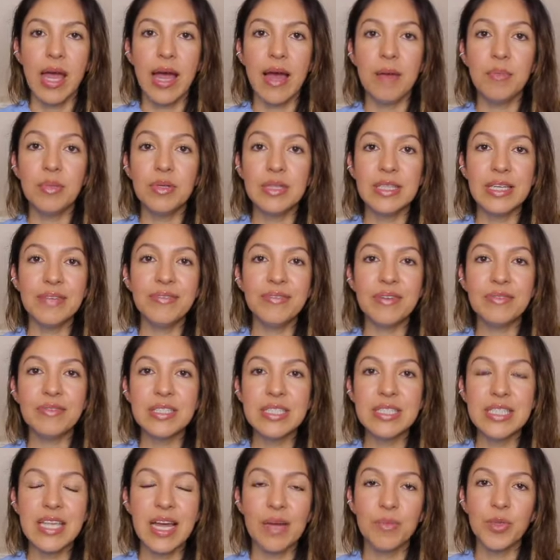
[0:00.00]
I believe
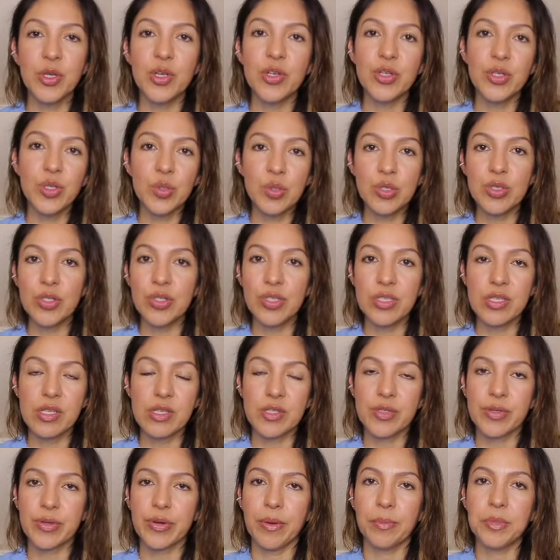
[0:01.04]
every time you're new to the
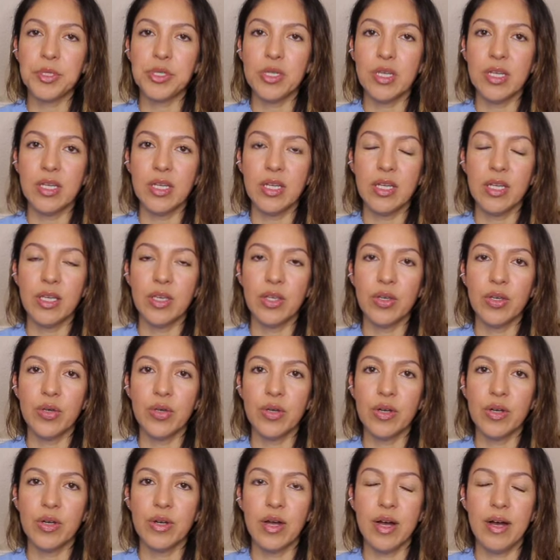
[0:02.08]
subscription,
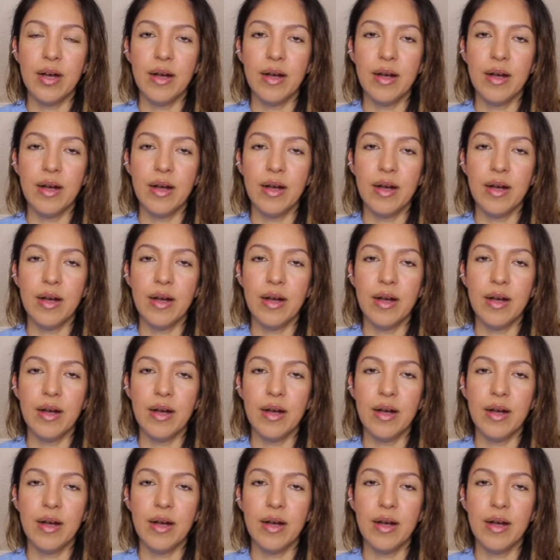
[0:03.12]
you're